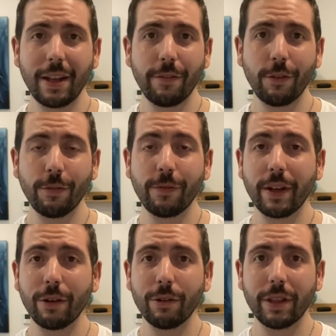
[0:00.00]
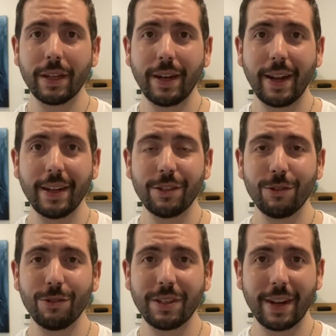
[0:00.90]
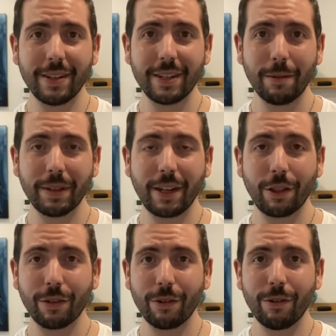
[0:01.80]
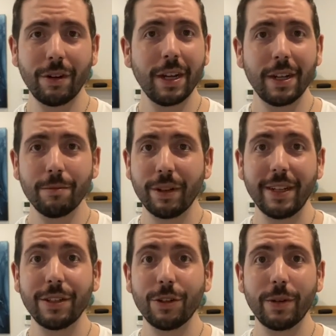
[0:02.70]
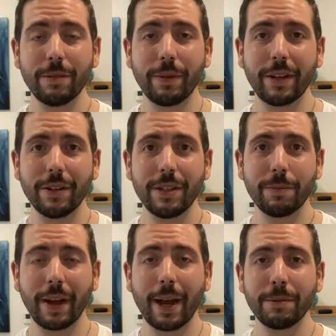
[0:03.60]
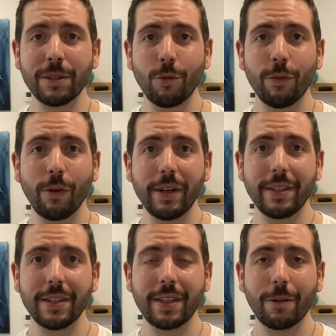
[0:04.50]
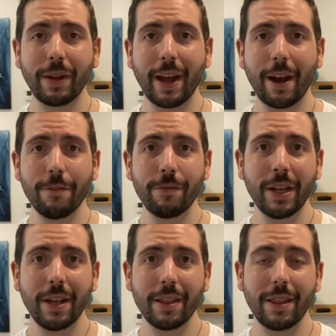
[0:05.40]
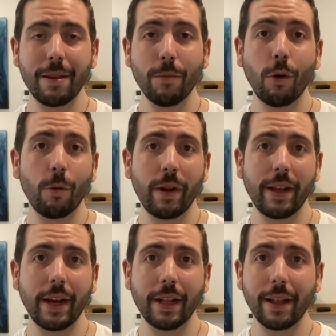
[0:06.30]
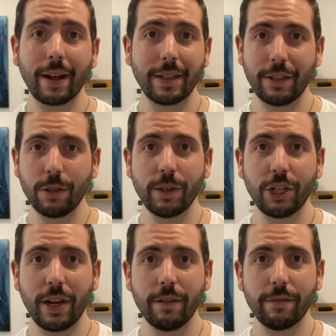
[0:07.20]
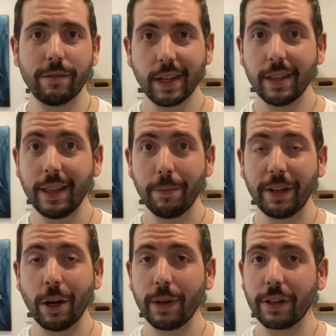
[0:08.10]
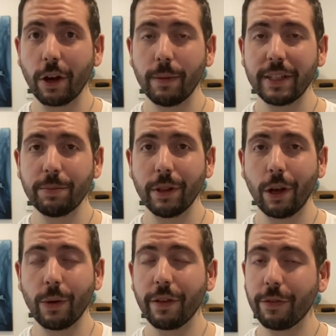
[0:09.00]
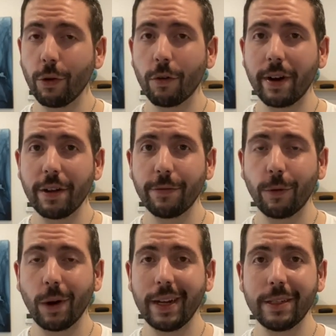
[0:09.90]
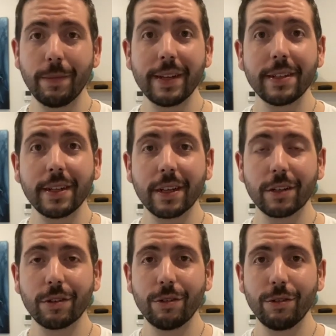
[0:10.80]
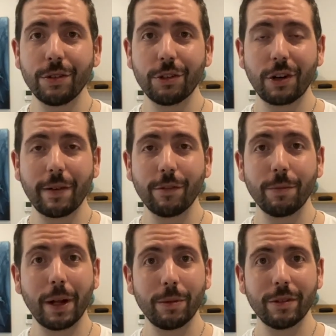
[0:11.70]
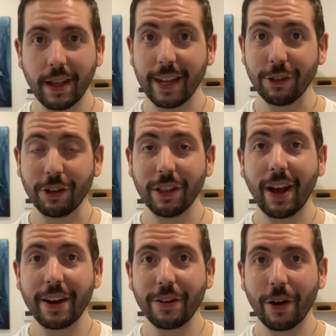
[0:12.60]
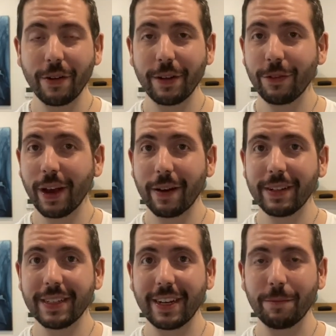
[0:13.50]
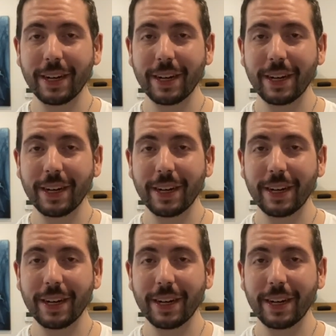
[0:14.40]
if you feel the need to send something through, please do it, because perhaps the more voices that we have, the more we are likely to achieve. Let me know in the comments below if you're ready for a domestic cruise travel bubble. And on a lighter note, if you haven't seen my